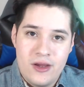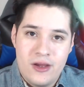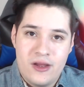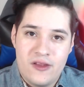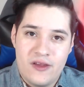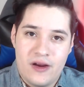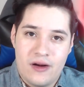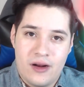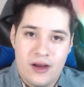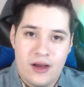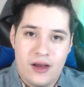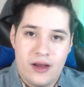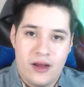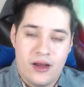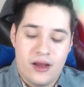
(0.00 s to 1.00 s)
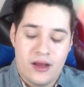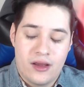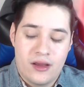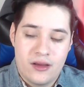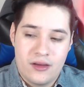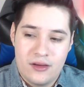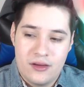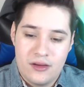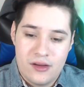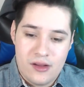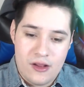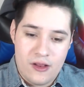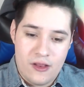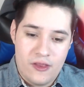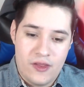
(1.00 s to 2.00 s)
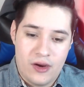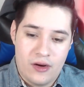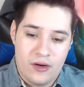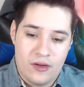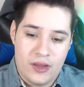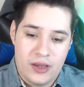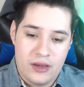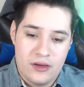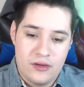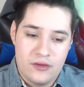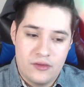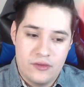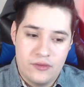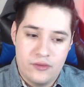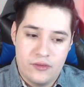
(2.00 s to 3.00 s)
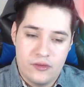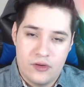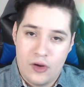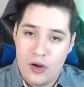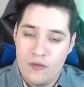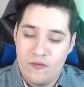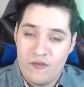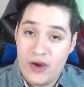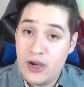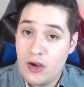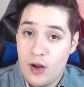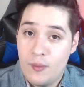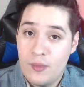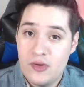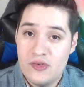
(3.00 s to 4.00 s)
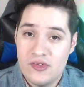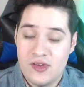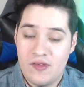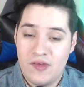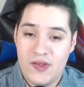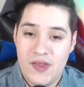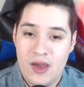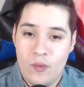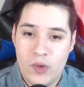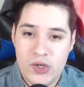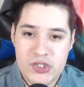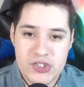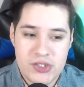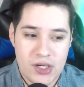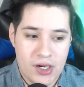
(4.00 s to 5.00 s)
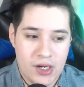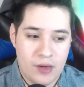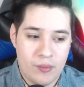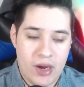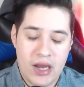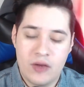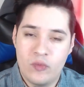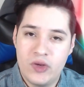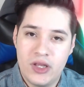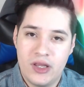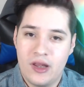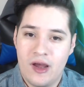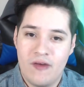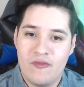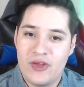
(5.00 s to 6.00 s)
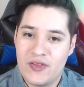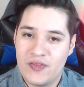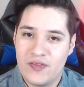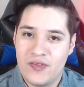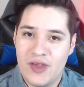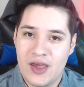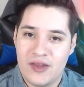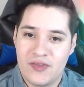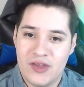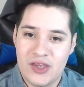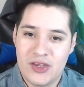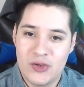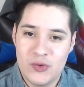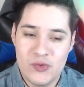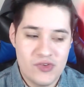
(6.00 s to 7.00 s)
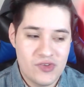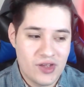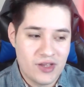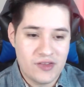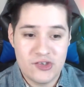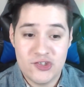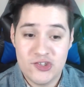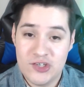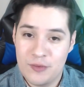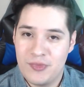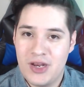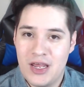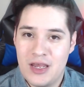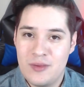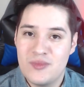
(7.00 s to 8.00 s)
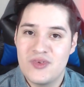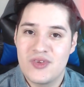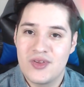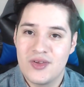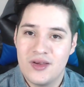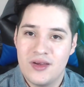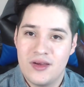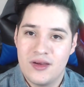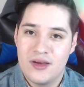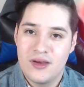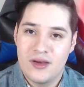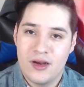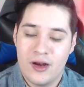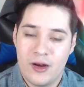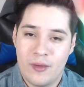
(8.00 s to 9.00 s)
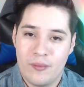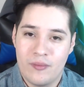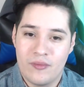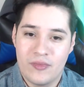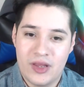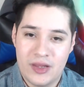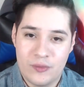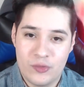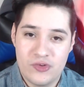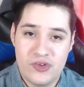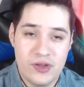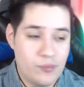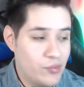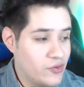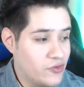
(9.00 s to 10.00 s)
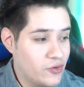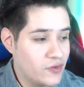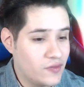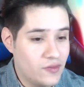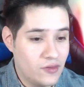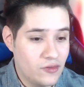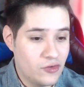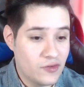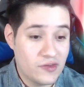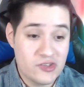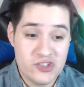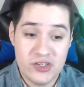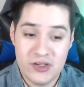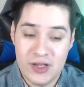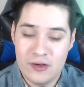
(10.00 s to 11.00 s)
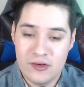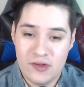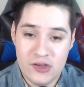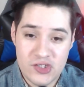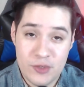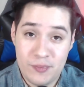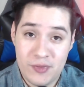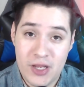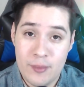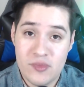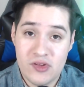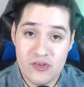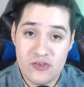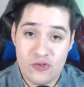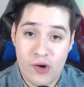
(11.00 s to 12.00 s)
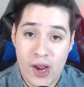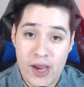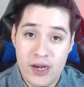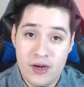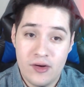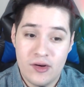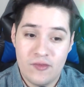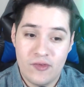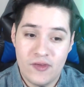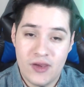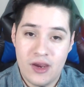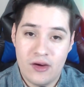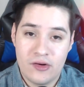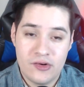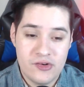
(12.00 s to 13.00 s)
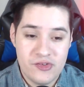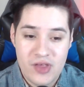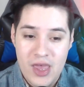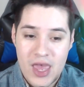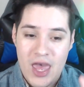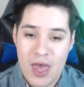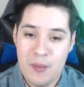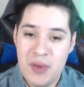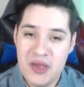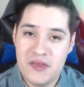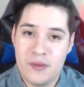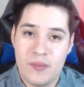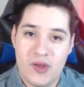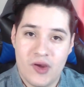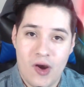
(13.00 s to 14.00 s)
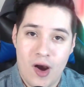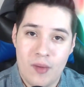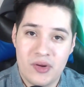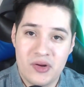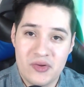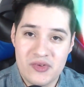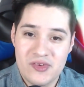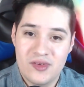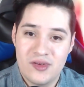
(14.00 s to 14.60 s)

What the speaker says: their like fight combos and stuff like that, which I really love that they use like the ship names. That RWBY took the ship names in stride for the characters and made them the combos.